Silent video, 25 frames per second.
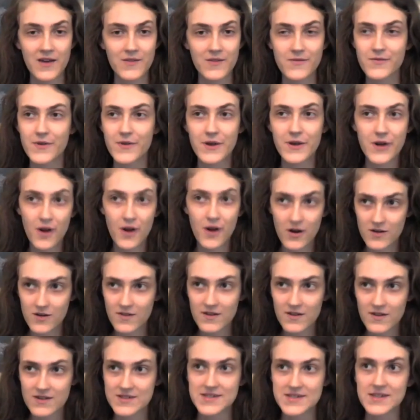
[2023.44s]

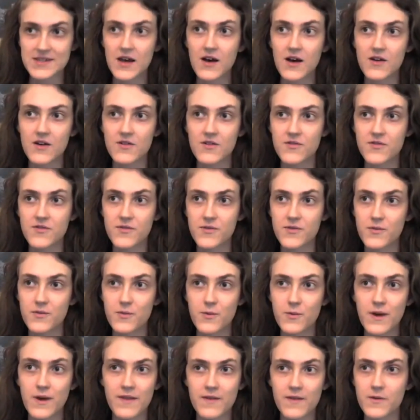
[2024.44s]
regardless of
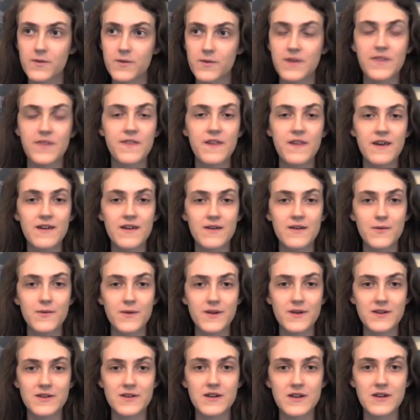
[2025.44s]
whether we think
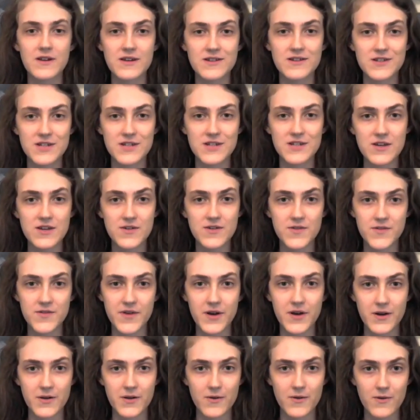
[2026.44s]
we're going to achieve
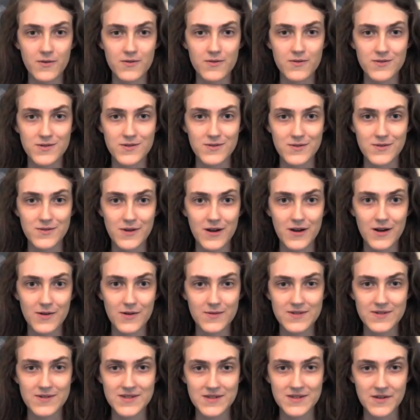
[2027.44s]
our goals or not,
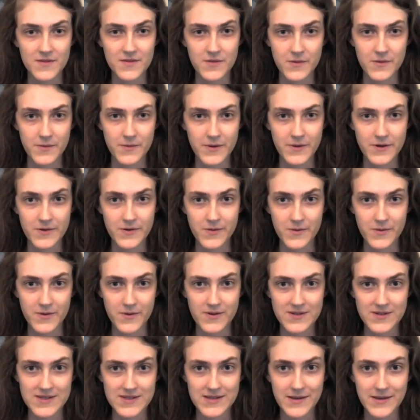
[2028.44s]
we still have to work
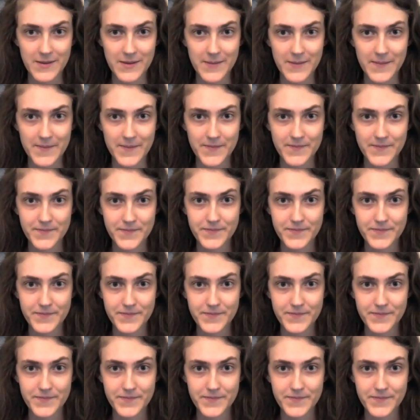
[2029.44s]
towards them.